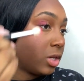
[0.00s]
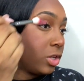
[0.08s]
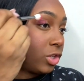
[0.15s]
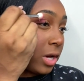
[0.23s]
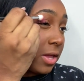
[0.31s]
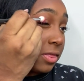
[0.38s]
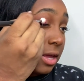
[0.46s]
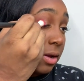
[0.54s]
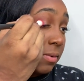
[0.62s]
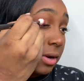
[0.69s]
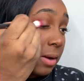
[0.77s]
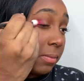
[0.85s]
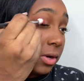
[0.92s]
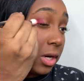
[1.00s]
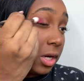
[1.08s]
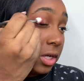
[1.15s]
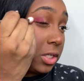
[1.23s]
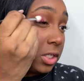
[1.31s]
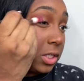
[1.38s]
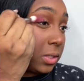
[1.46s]
So I think what I'm going to
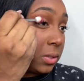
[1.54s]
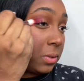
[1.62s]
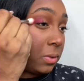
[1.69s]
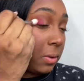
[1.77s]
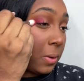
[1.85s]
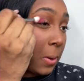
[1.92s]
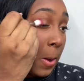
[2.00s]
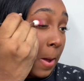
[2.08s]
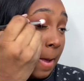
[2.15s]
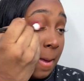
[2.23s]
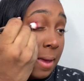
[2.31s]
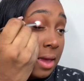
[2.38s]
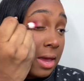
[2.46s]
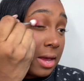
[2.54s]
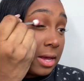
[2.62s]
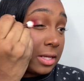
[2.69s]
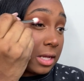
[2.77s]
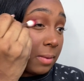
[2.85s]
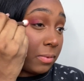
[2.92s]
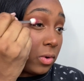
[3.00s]
do is
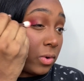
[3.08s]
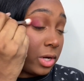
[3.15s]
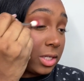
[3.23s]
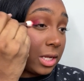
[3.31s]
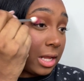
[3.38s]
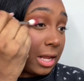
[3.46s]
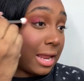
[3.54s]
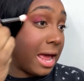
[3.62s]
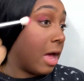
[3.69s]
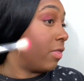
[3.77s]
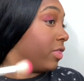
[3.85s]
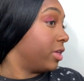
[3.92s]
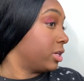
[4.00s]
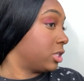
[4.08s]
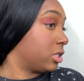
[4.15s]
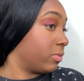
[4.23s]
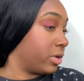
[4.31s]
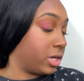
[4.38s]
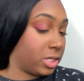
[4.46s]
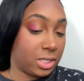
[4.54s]
I'm going to allow this
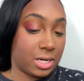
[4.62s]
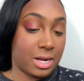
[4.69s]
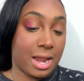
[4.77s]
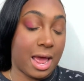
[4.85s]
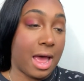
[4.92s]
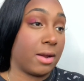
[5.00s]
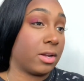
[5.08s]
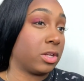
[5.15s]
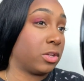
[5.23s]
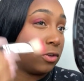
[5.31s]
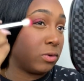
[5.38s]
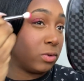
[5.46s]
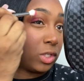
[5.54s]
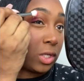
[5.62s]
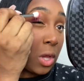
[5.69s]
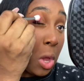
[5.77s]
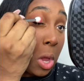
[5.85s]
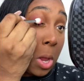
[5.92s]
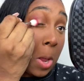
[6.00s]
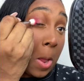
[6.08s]
one to not use
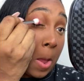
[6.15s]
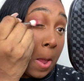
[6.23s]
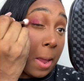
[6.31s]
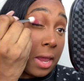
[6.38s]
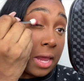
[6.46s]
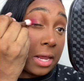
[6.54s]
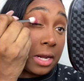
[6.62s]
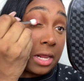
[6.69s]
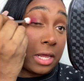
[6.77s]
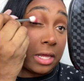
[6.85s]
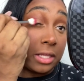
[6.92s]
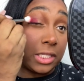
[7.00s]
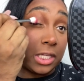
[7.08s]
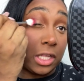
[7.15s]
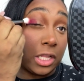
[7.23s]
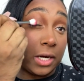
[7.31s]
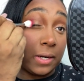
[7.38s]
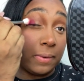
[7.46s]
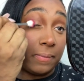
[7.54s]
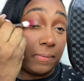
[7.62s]
any
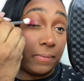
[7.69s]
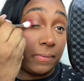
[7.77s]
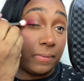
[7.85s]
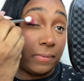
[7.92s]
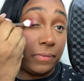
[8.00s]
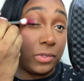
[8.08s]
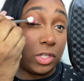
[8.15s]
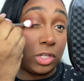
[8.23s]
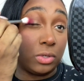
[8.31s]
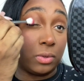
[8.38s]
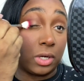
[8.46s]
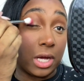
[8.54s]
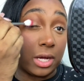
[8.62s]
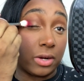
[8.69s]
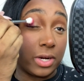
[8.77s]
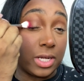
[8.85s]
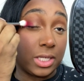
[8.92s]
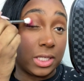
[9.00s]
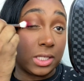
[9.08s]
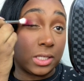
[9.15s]
concealer to do a cut
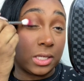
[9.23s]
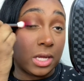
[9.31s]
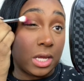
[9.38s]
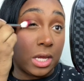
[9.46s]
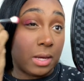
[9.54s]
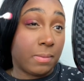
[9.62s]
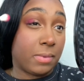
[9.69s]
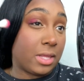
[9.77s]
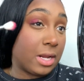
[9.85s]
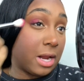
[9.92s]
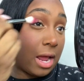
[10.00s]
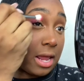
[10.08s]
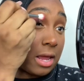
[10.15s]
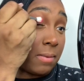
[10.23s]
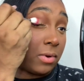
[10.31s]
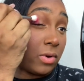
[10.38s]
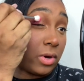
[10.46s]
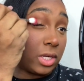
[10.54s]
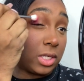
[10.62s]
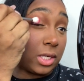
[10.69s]
crease. But then I am
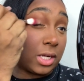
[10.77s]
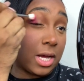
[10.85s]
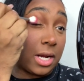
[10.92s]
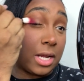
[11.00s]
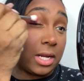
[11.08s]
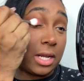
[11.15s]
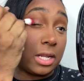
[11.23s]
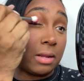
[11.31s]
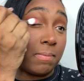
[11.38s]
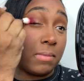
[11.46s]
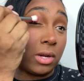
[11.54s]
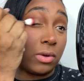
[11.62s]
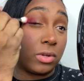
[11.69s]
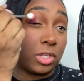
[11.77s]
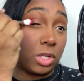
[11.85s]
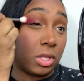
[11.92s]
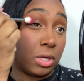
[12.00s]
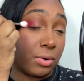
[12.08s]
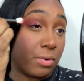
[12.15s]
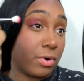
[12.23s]
going to cut it in the middle to
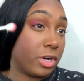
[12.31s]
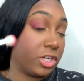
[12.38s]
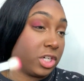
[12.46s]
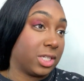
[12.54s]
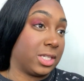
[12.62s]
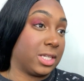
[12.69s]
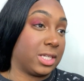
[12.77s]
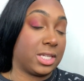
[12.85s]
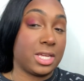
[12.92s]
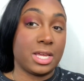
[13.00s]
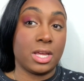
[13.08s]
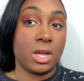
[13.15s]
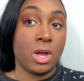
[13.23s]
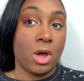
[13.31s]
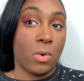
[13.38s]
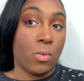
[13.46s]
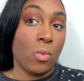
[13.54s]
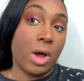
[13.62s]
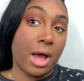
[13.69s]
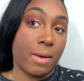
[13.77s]
the corner just to see
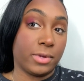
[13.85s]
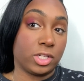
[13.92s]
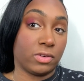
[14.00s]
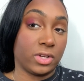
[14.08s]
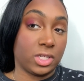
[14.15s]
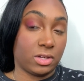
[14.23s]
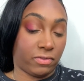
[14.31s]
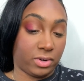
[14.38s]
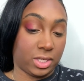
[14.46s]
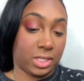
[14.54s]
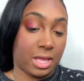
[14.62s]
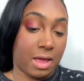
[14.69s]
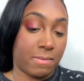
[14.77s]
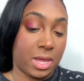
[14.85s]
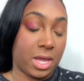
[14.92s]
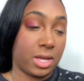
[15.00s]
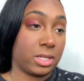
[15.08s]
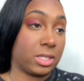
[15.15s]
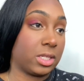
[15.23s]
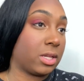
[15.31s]
how much of a difference that
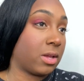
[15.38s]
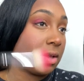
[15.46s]
makes.